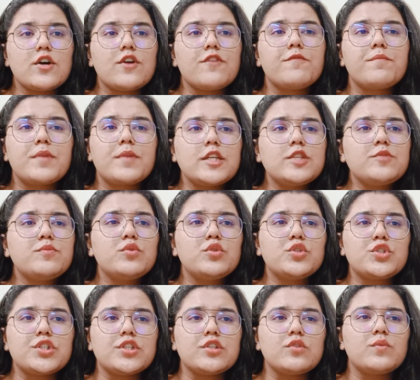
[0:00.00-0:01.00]
of Brij
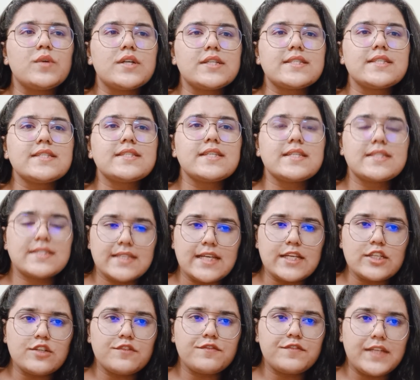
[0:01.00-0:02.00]
Bhushan versus
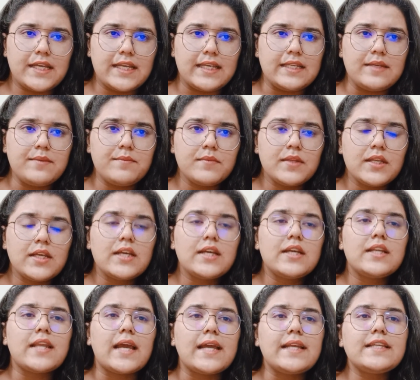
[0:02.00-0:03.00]
State of Delhi,
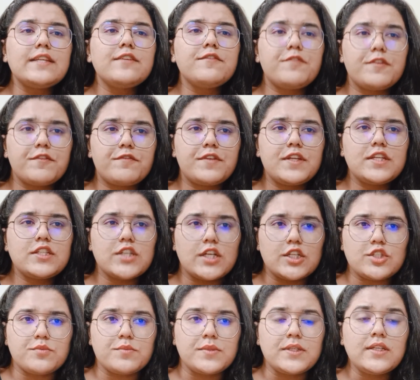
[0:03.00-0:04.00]
1950
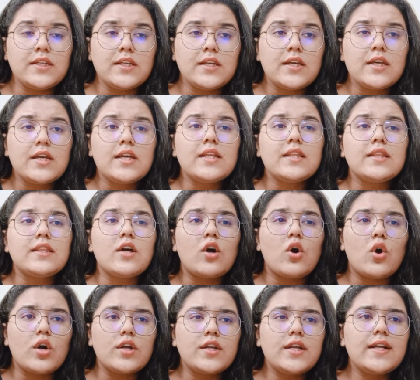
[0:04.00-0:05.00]
judgment, the
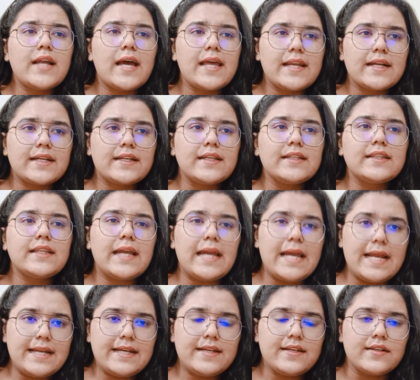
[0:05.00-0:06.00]
order directing the
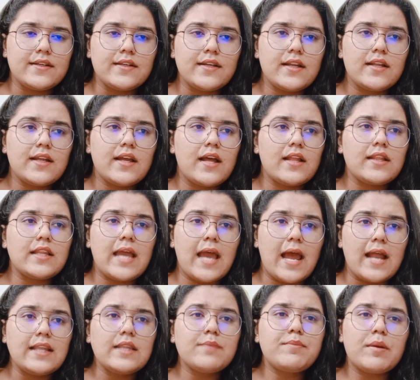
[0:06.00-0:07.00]
editor
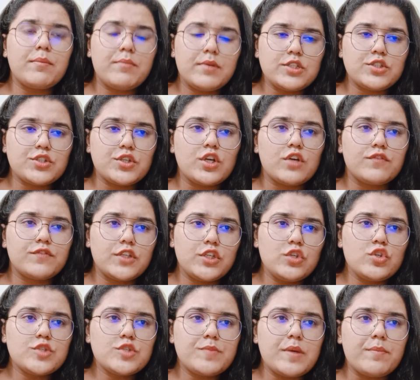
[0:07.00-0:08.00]
and the publisher of the
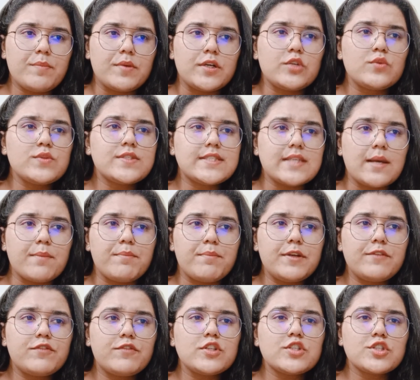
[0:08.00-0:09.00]
newspaper to
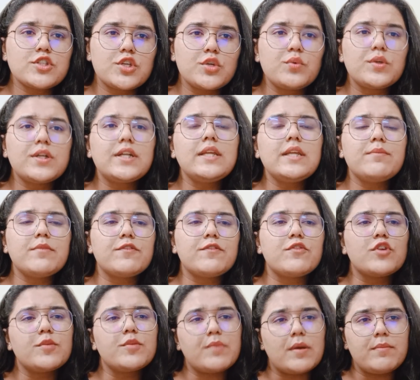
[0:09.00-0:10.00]
submit for scrutiny
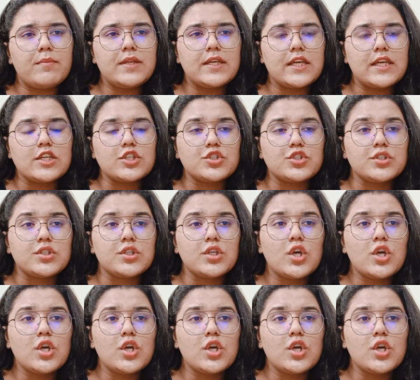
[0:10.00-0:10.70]
before publication